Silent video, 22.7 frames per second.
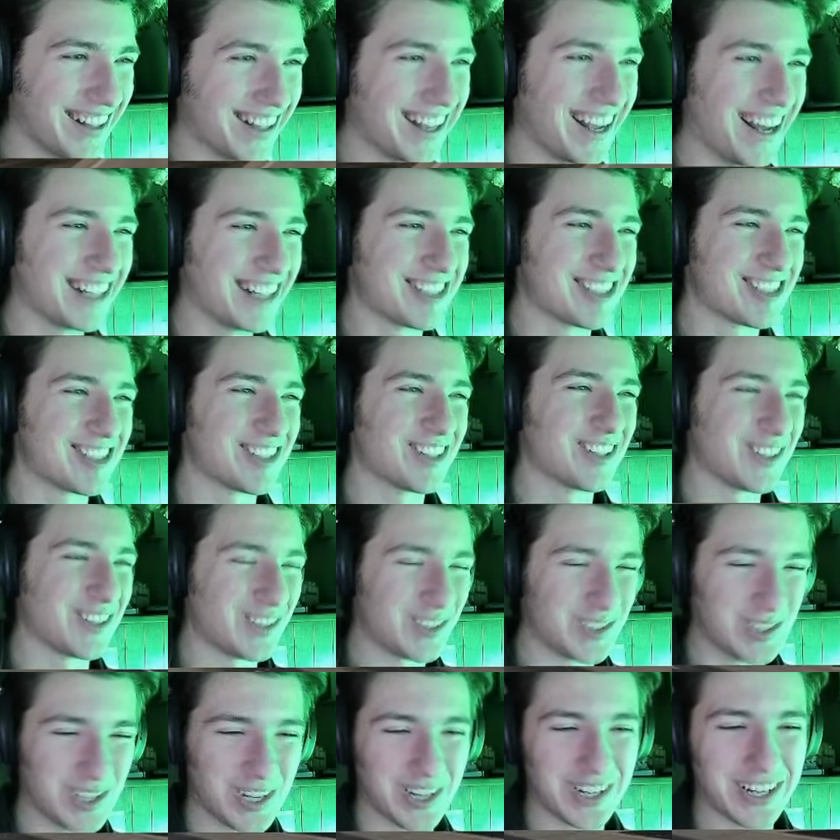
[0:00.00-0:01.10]
that's so
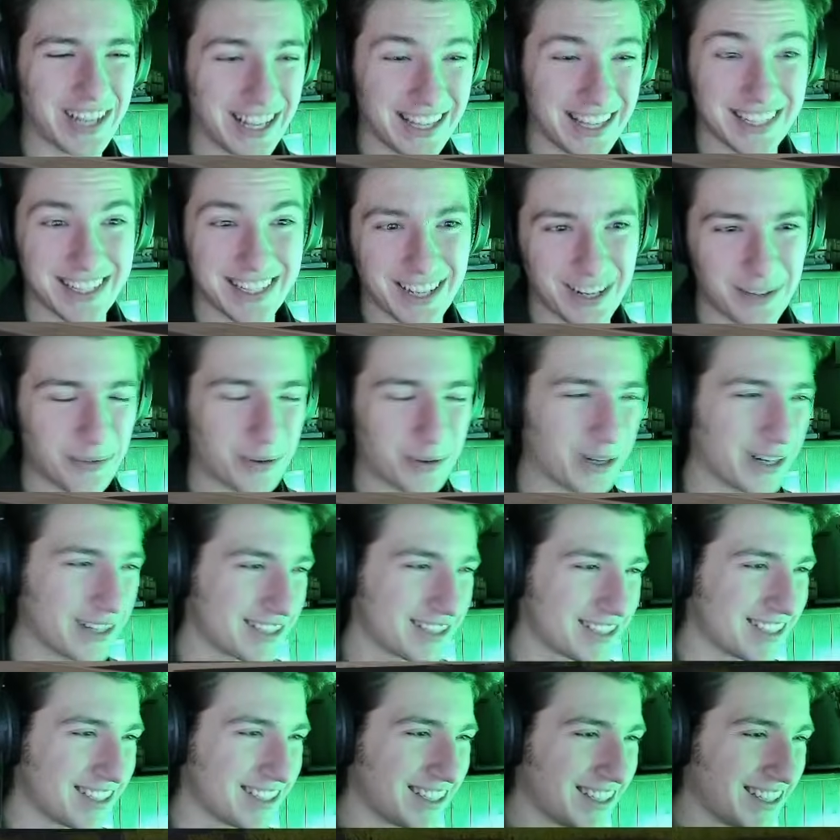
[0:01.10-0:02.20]
cool. Okay, the gun
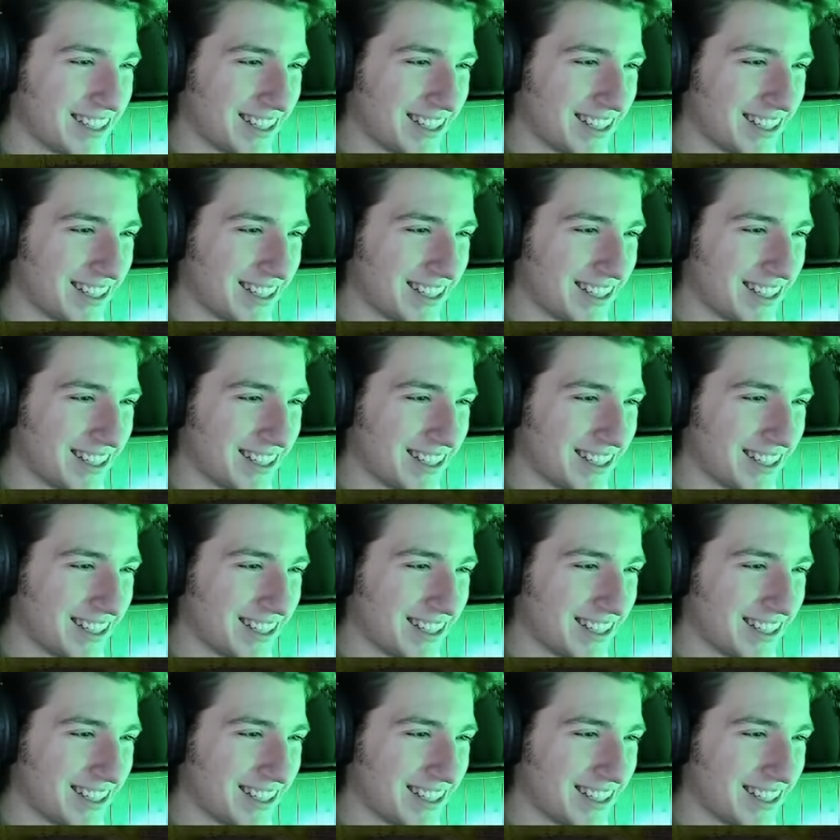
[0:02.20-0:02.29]
works.